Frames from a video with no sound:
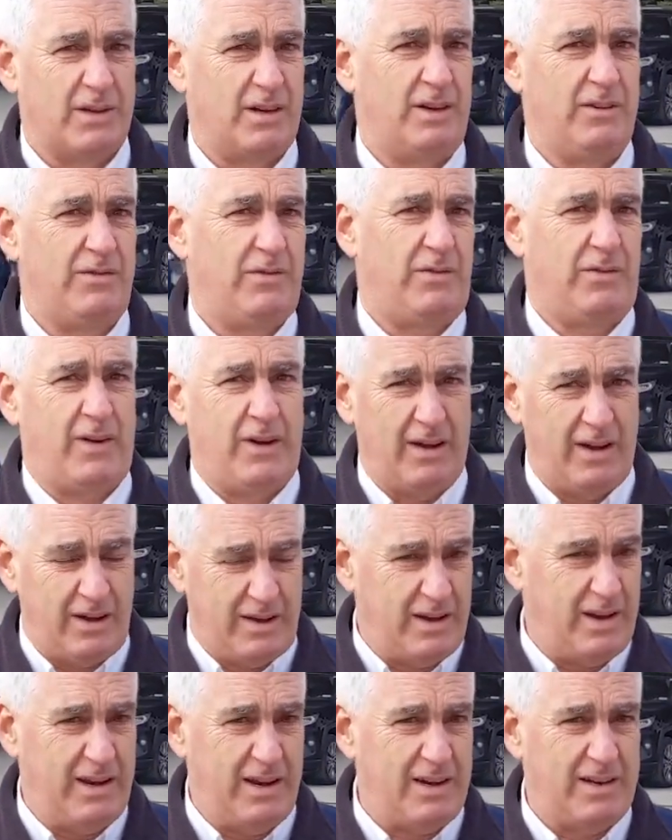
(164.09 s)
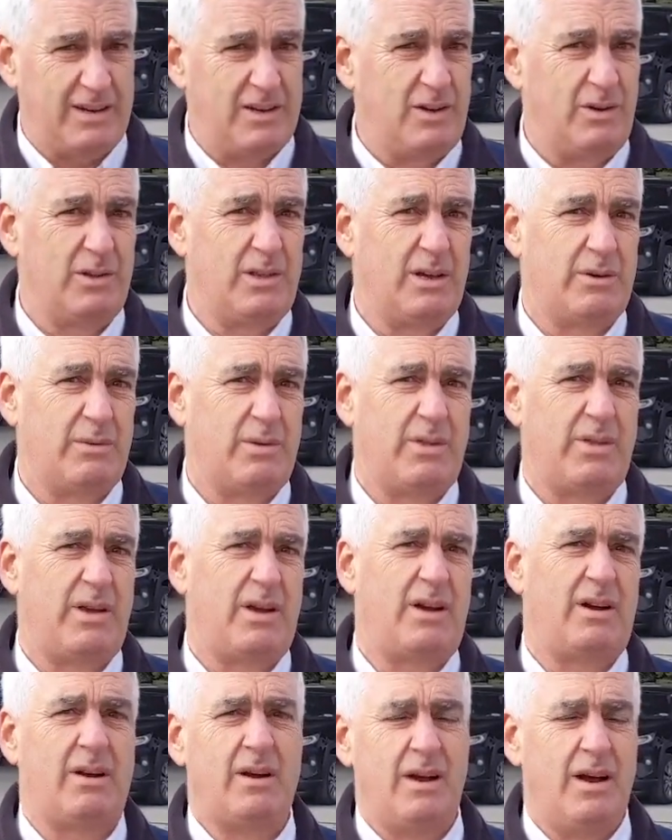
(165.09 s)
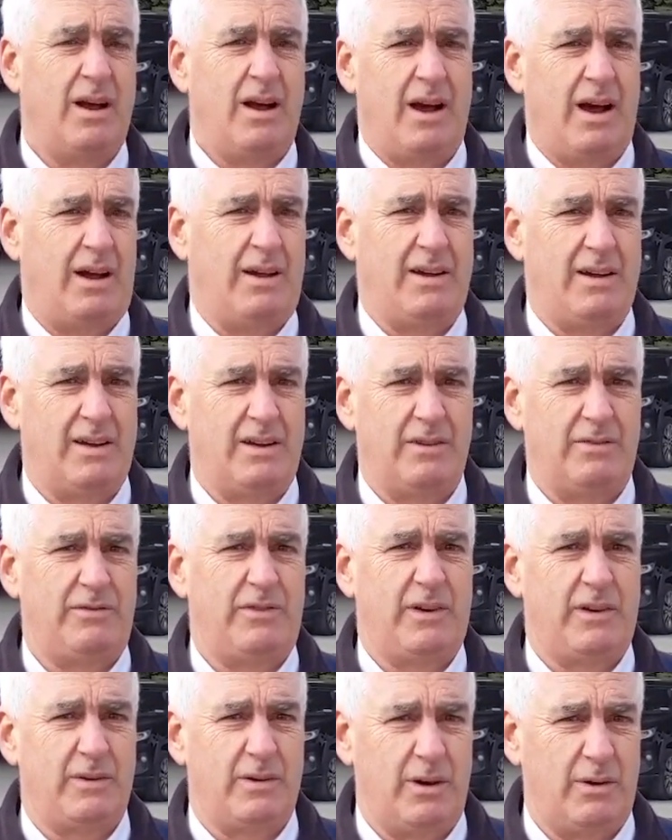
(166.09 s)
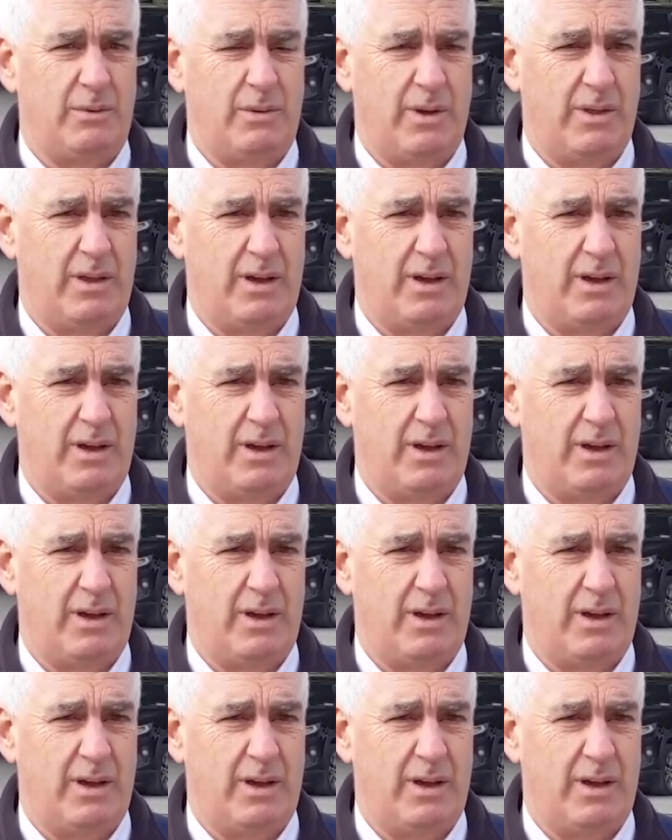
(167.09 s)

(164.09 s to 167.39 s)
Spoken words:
If you didn't know they were there, how are you going to figure out where